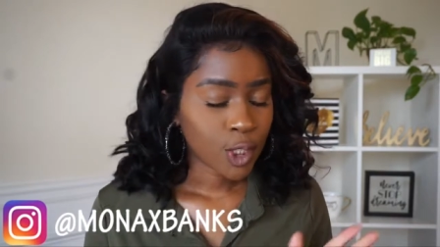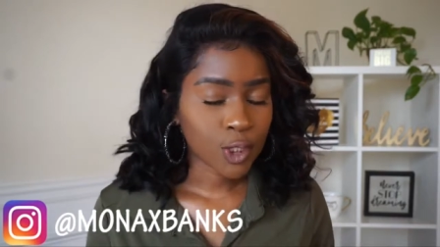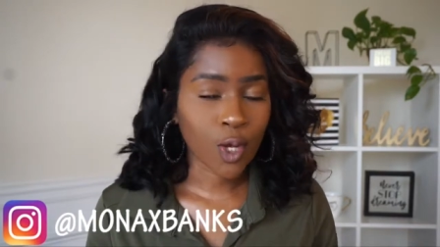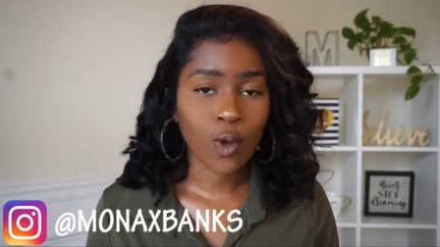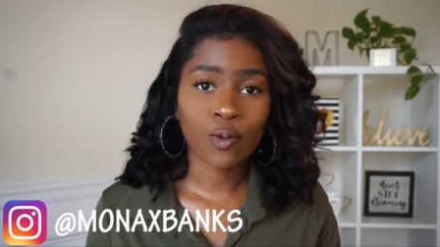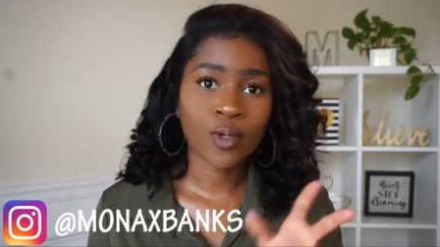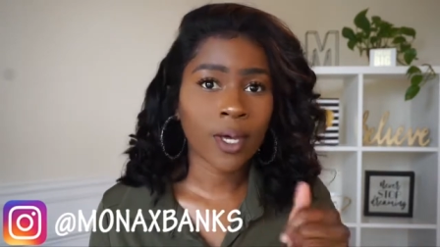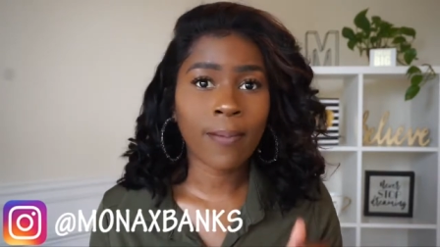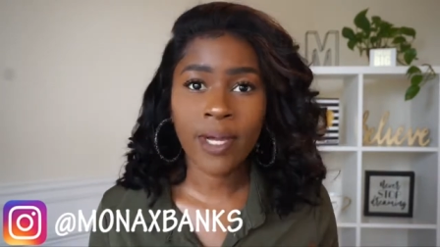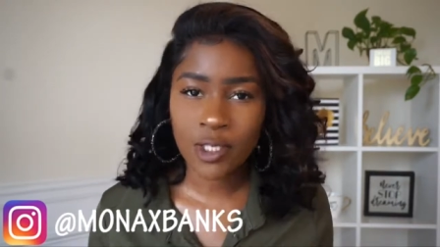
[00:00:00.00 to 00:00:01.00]
So
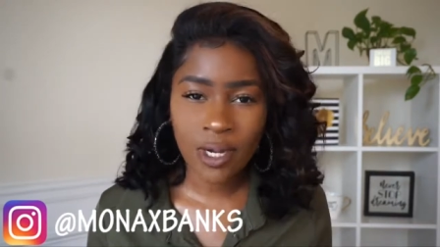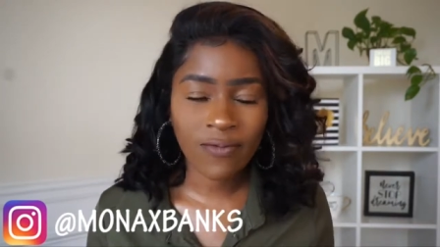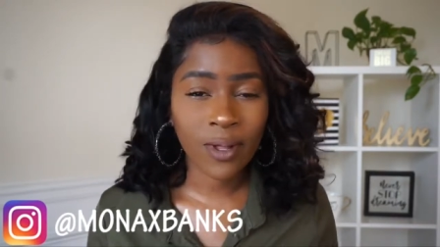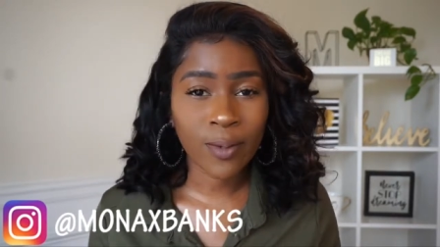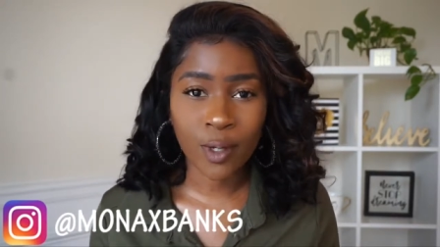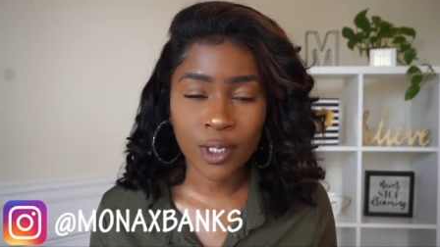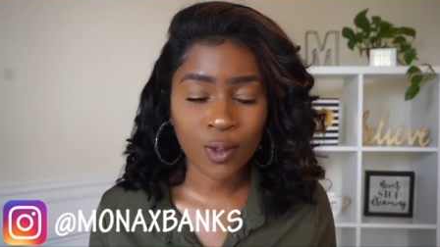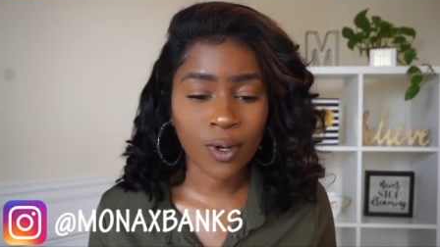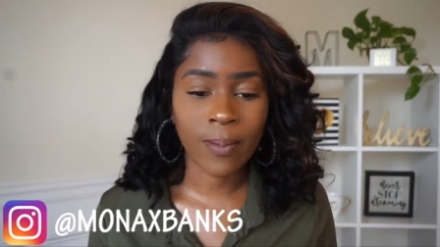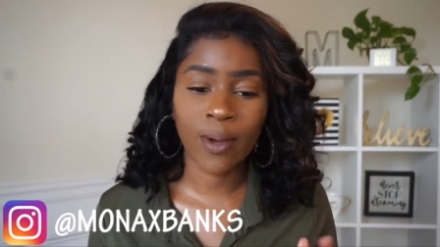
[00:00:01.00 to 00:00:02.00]
yeah, make sure y'all follow me on
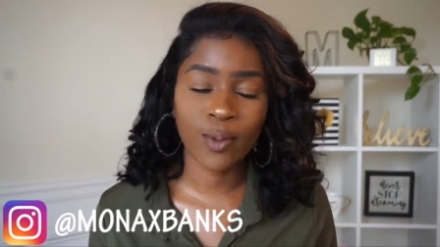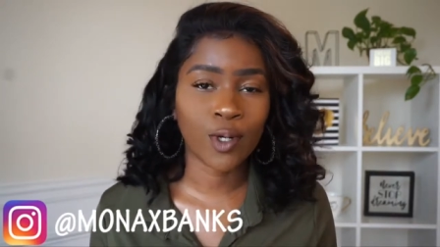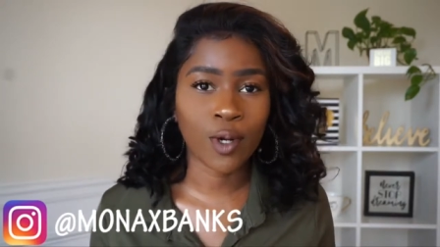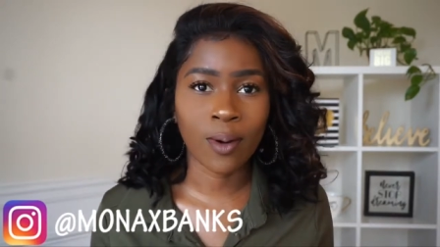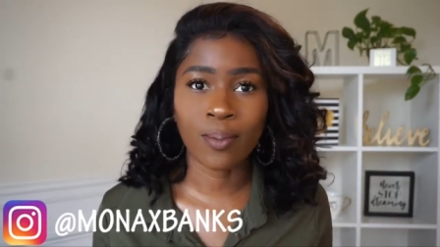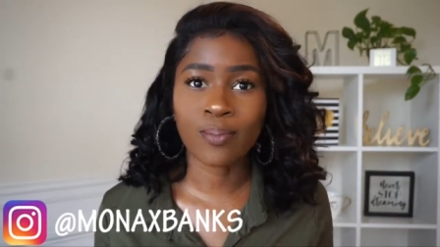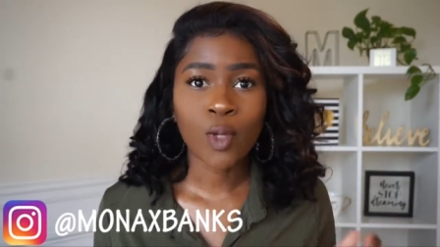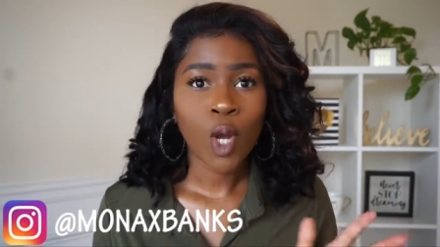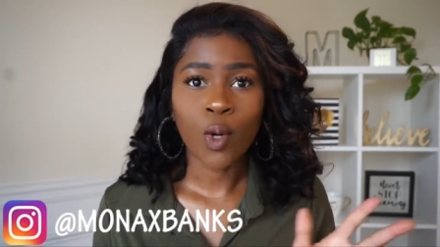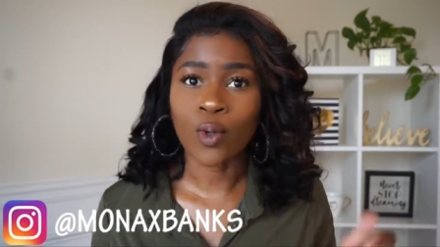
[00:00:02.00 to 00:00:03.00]
Instagram. Help your girl
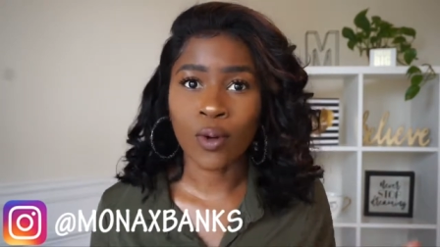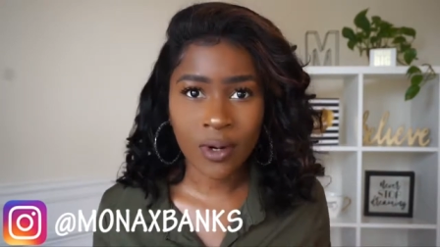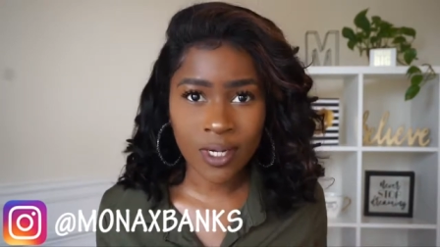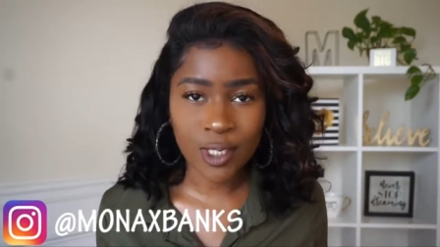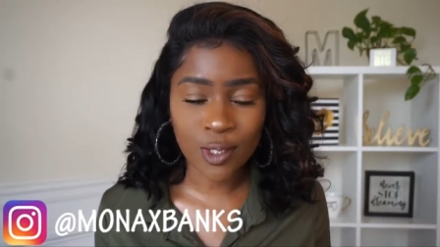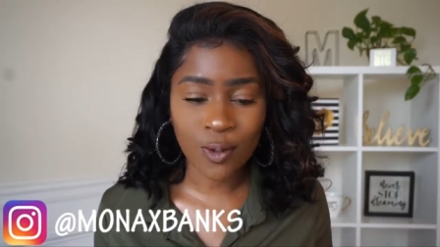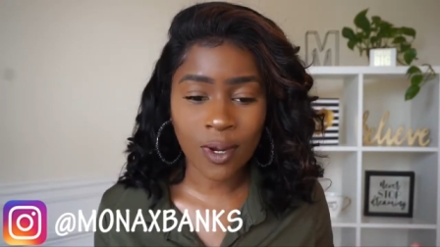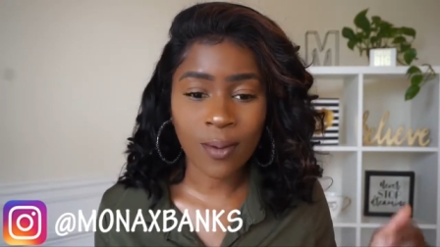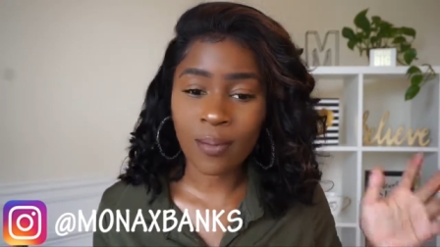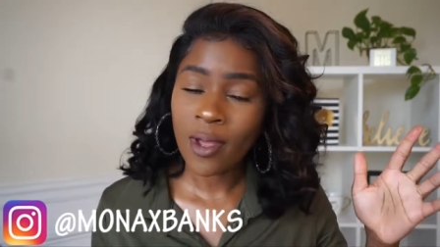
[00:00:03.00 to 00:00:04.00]
grow her
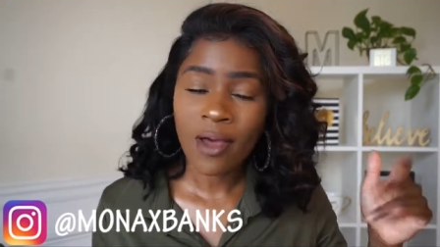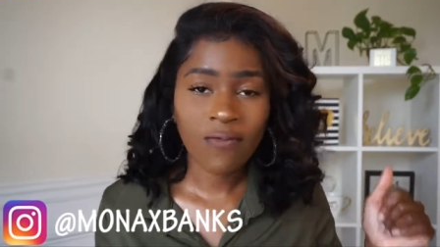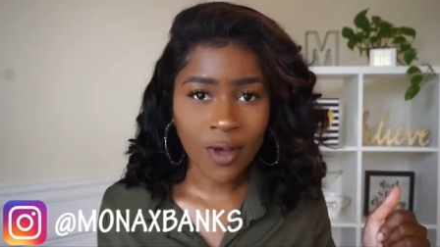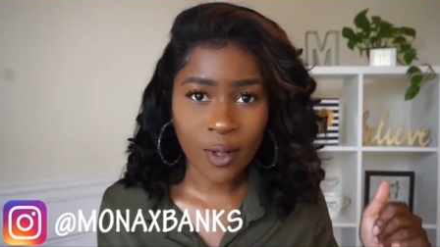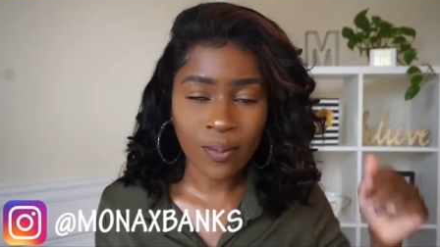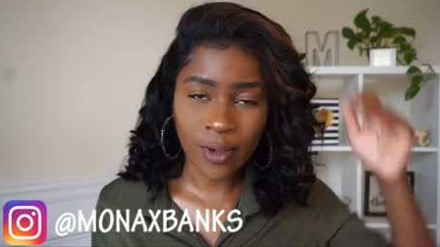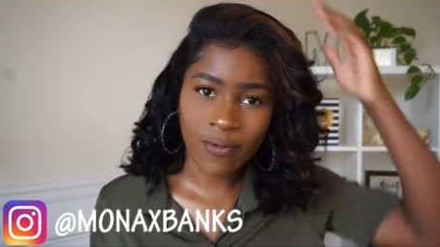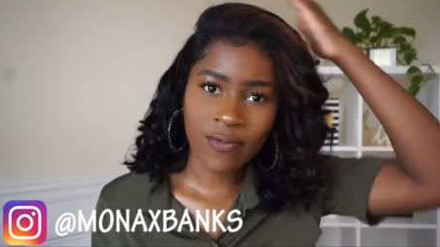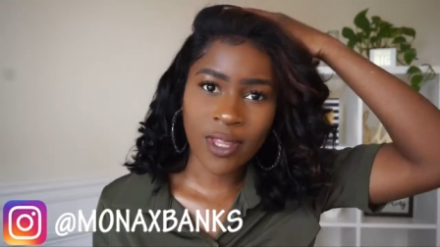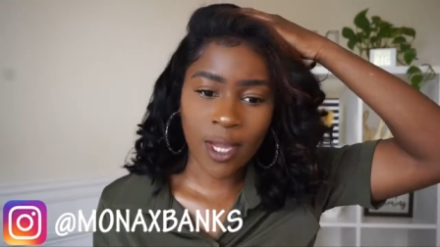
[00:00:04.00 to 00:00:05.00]
Instagram. Follow me
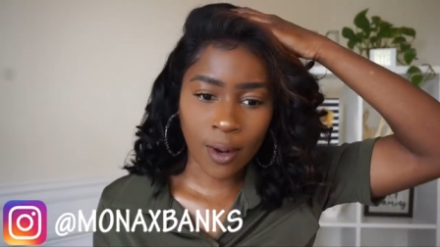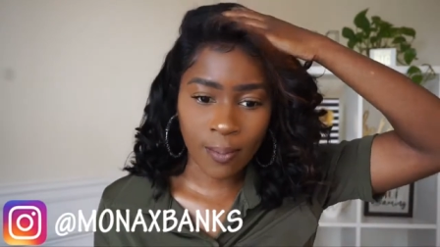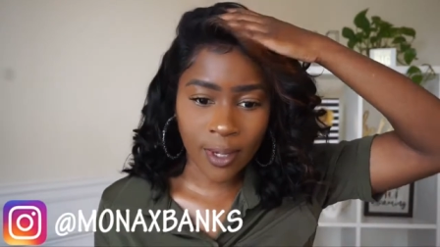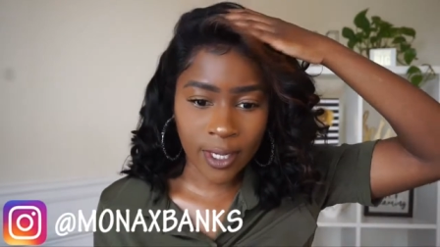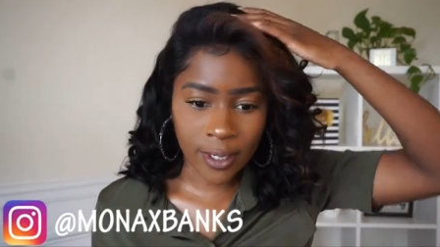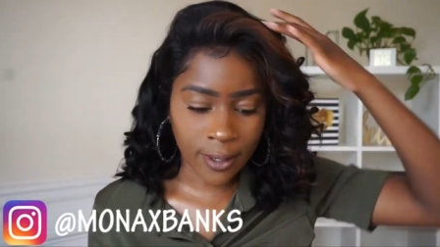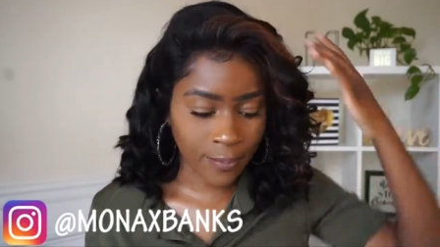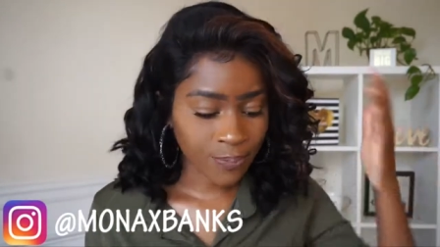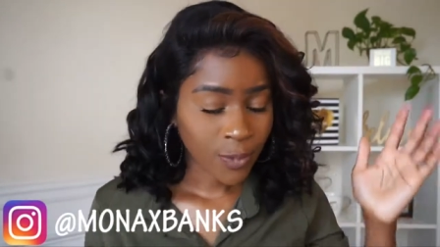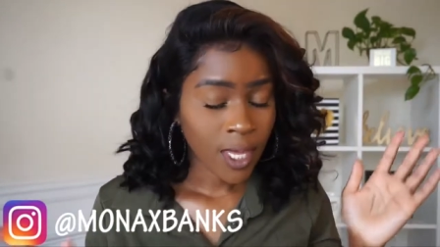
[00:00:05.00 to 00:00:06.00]
over there. But
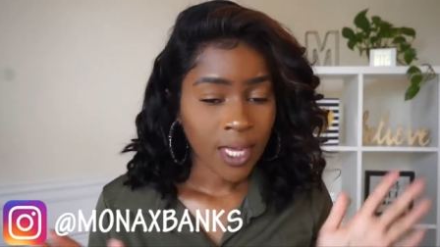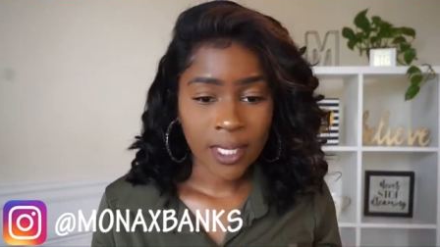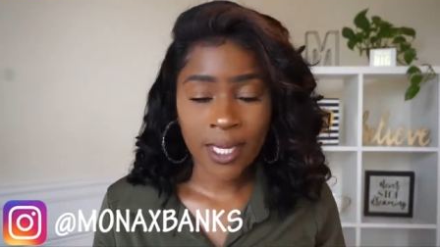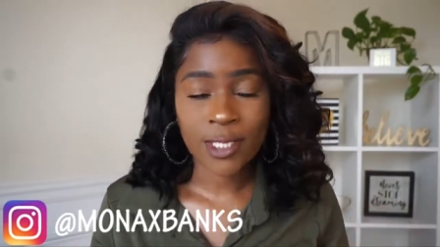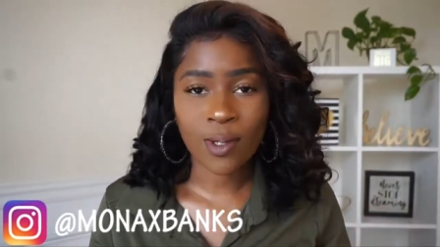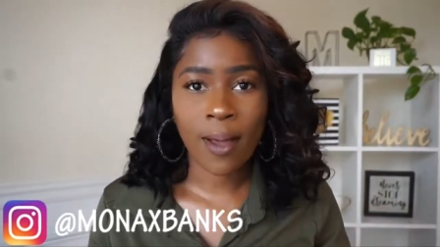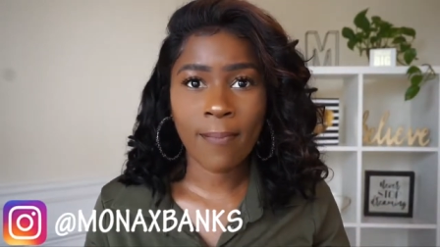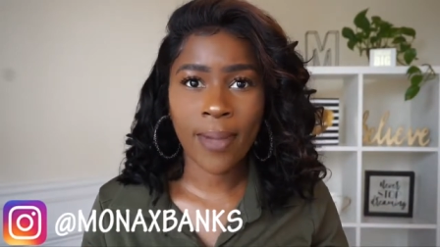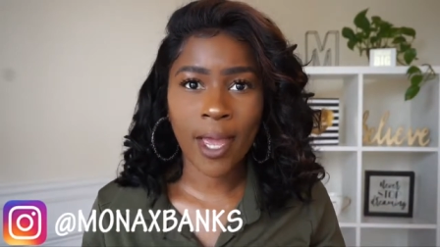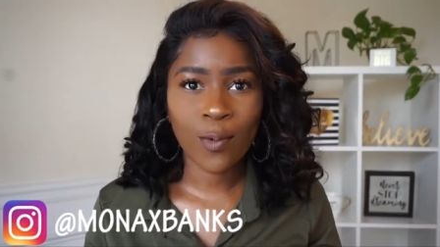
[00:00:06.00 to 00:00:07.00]
yeah, so
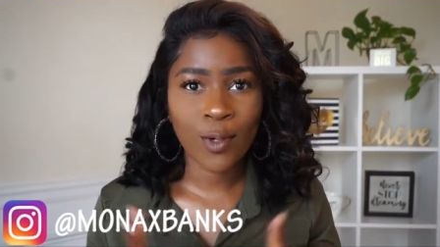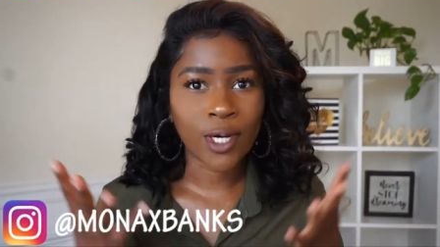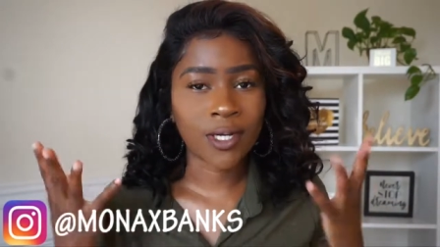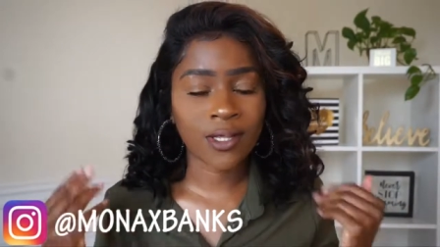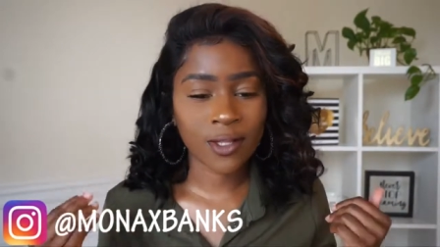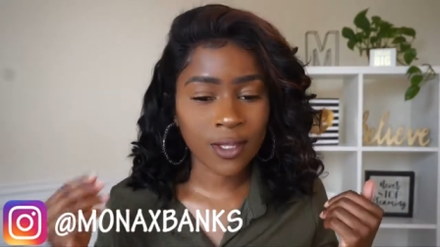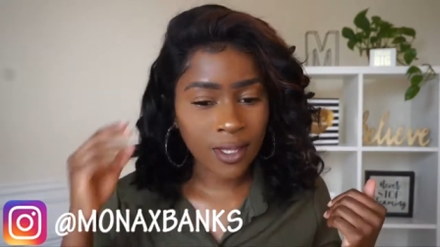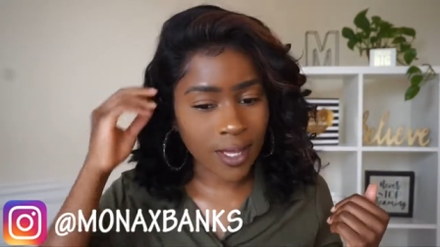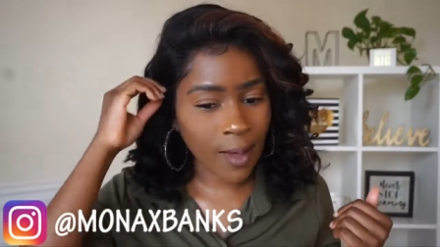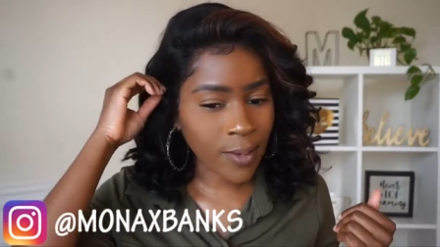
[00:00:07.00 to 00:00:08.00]
I'm back with another
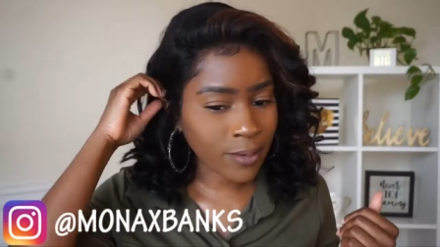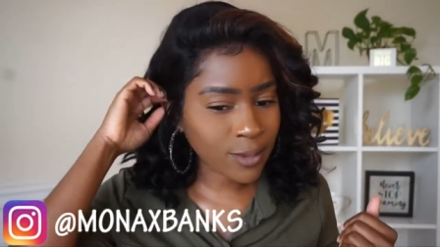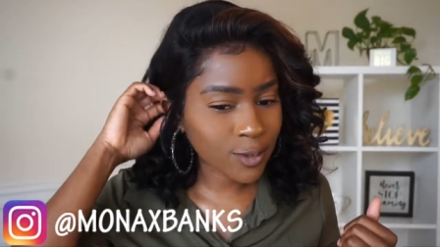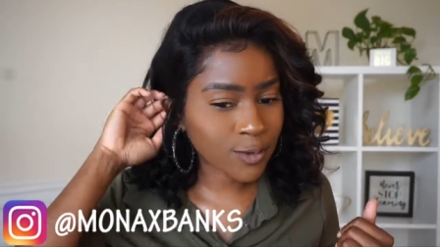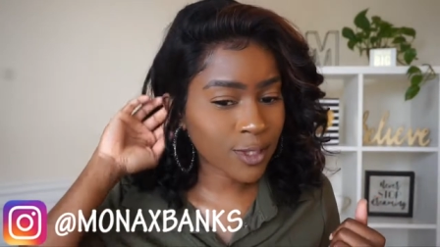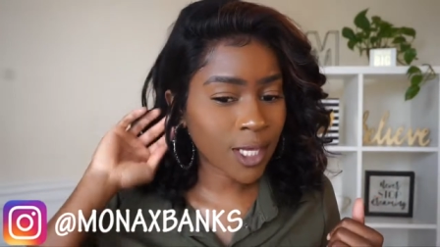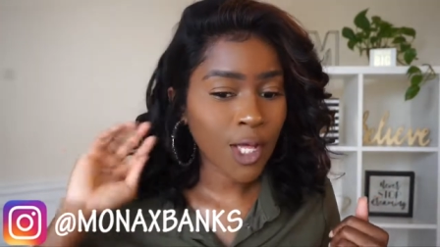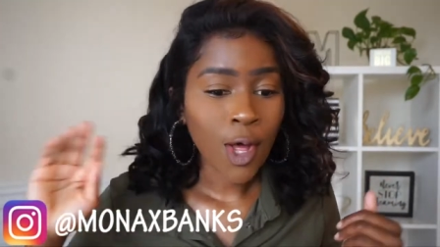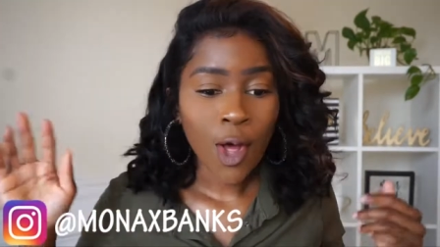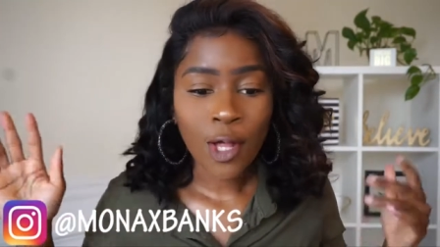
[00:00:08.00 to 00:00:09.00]
look. I'm absolutely